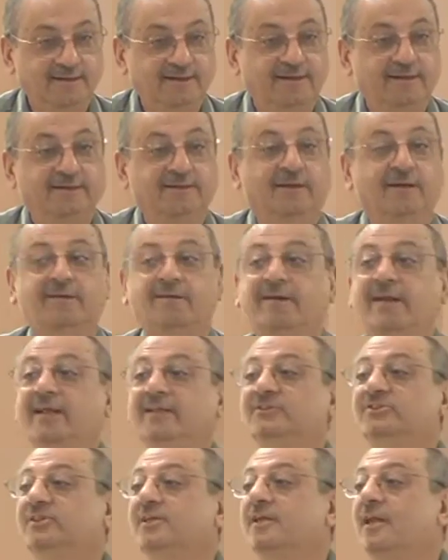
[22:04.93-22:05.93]

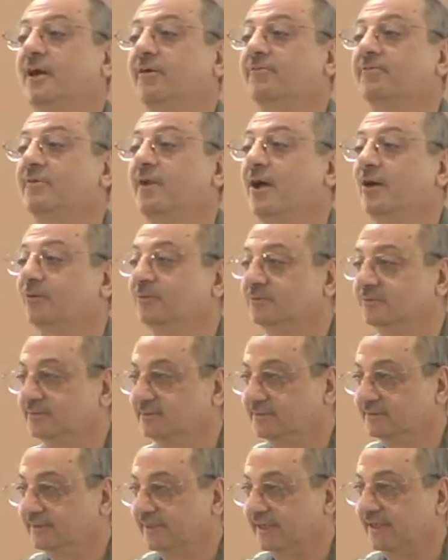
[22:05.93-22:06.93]
Declension of noun.
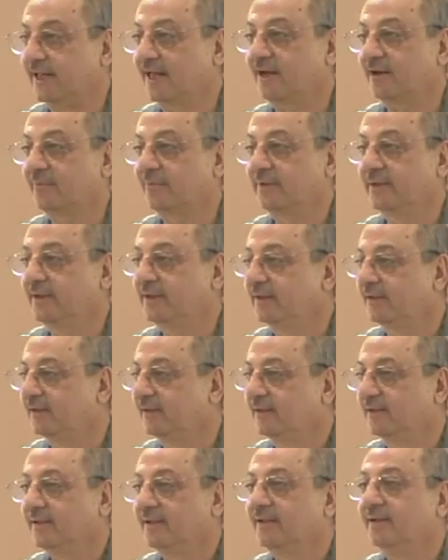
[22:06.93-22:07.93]
In Arabic,
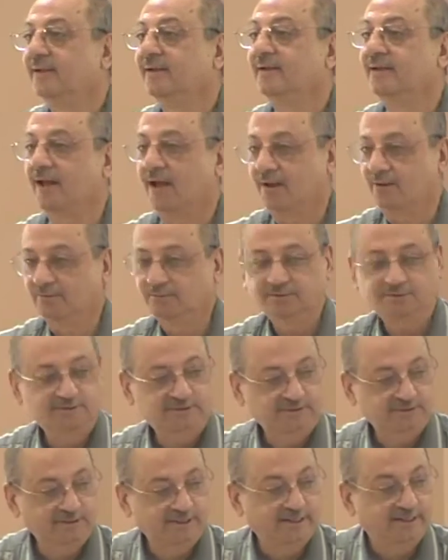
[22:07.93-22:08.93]

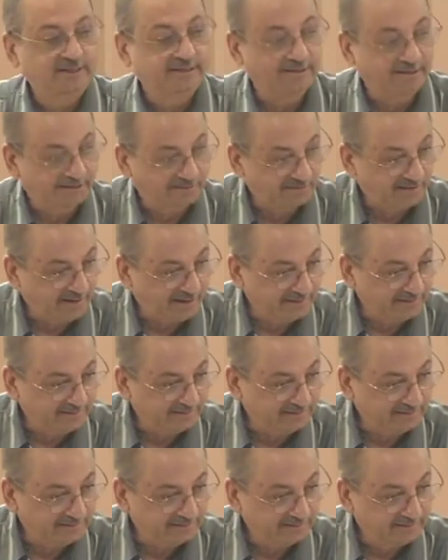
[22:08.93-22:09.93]
nouns decline.
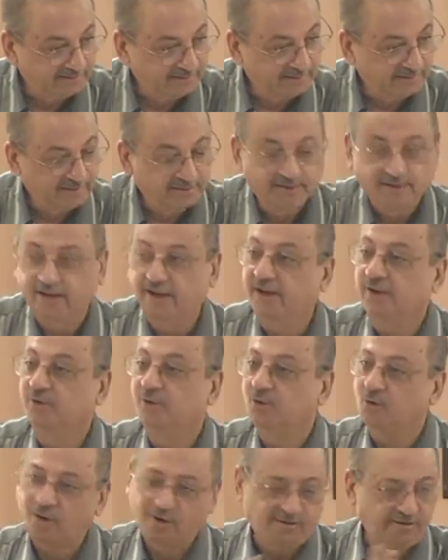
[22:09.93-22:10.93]

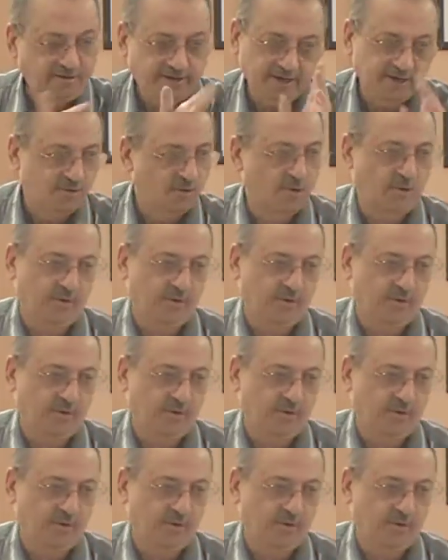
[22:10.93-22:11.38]
You already know